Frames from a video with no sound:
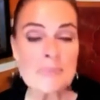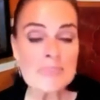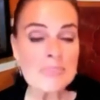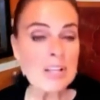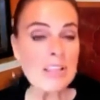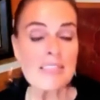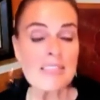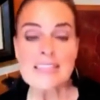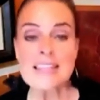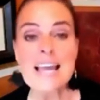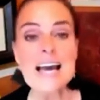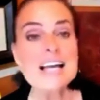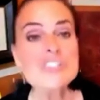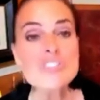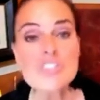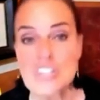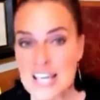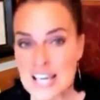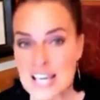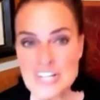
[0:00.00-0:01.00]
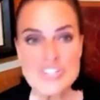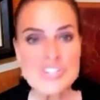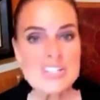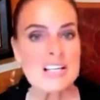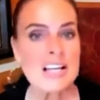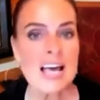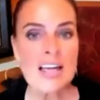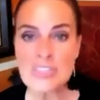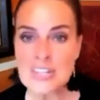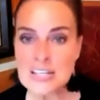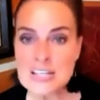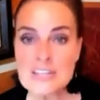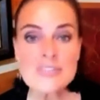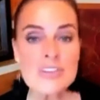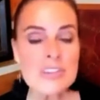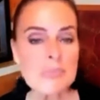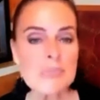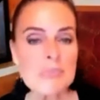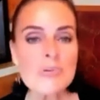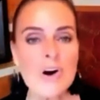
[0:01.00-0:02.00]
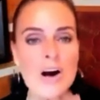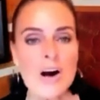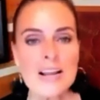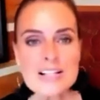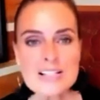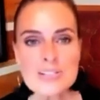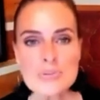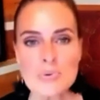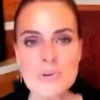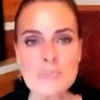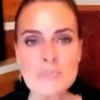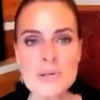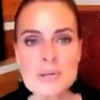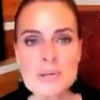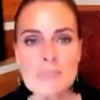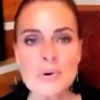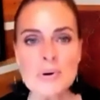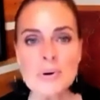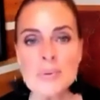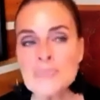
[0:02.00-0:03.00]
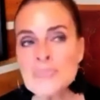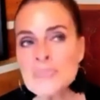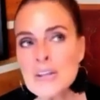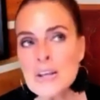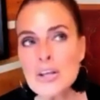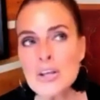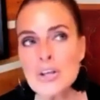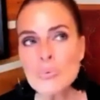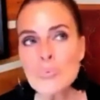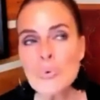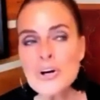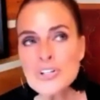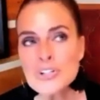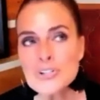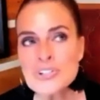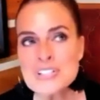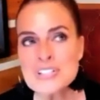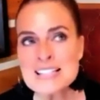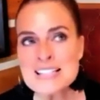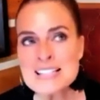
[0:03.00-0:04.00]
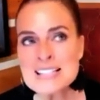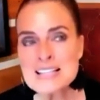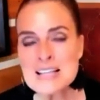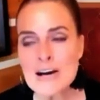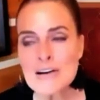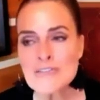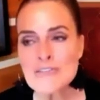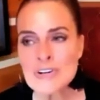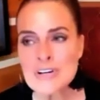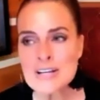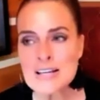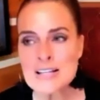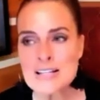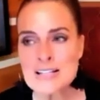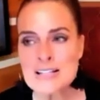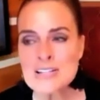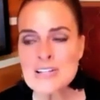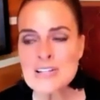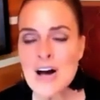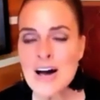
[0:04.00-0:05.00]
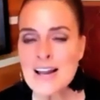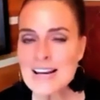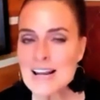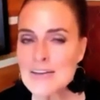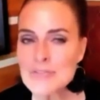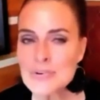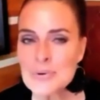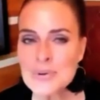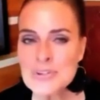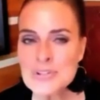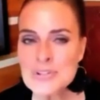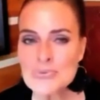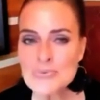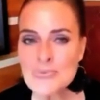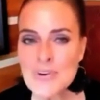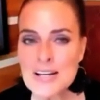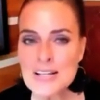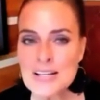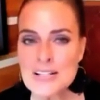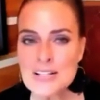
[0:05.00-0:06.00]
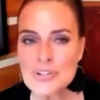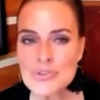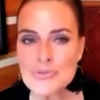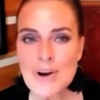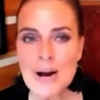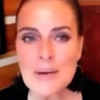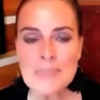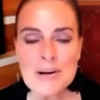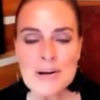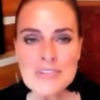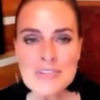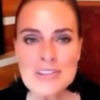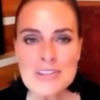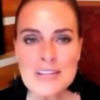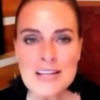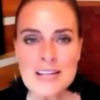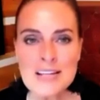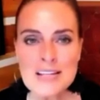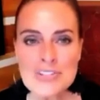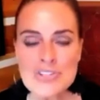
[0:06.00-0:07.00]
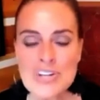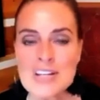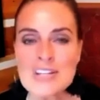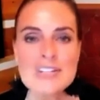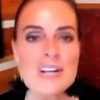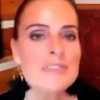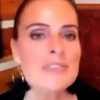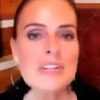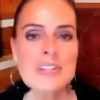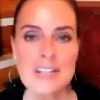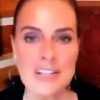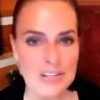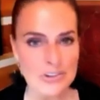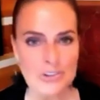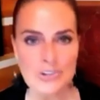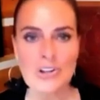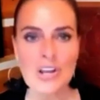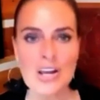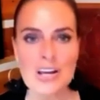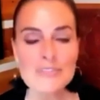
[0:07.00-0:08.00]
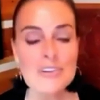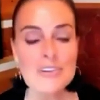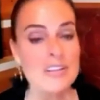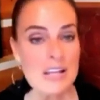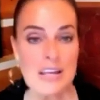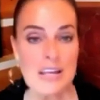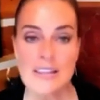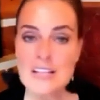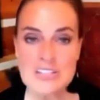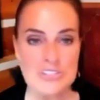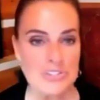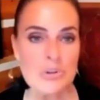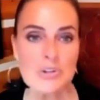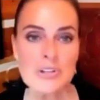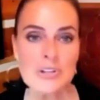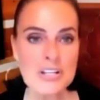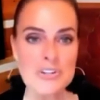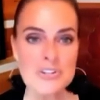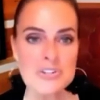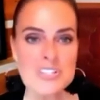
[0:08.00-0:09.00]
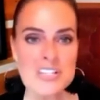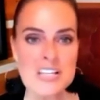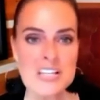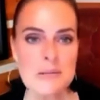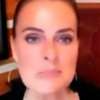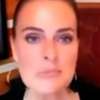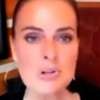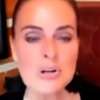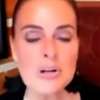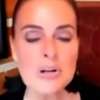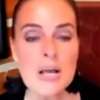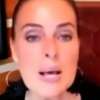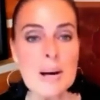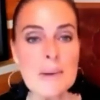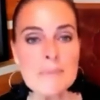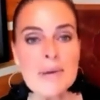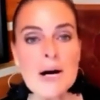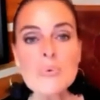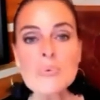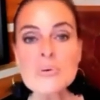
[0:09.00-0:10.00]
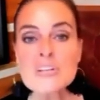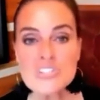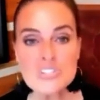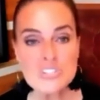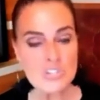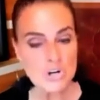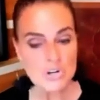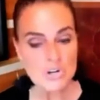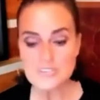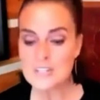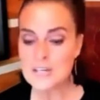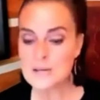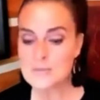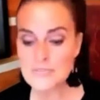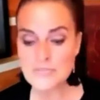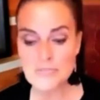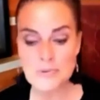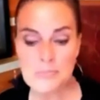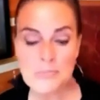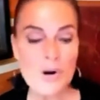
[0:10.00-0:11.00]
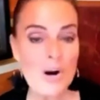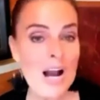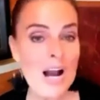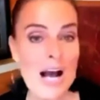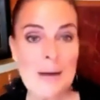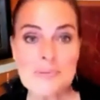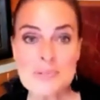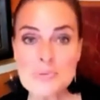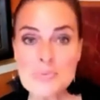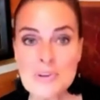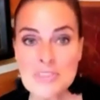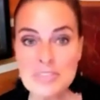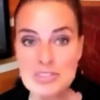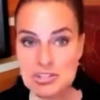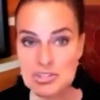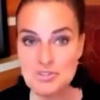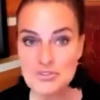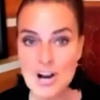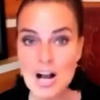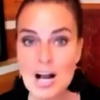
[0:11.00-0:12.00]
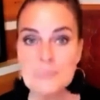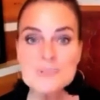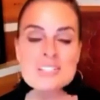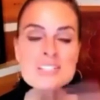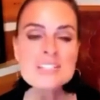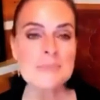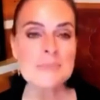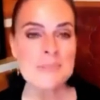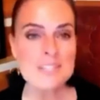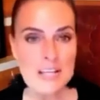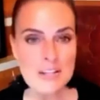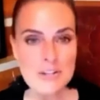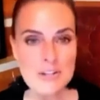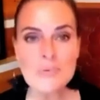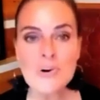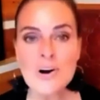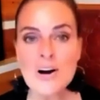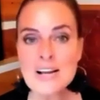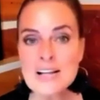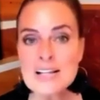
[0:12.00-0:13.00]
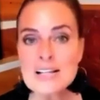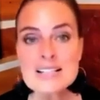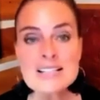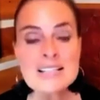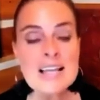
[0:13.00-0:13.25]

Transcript: the education and even the products with people, what you'll discover is not everyone's ready to drop everything and change everything in their life. And that's totally understandable. But we start them for perhaps with the drops and some of the other products,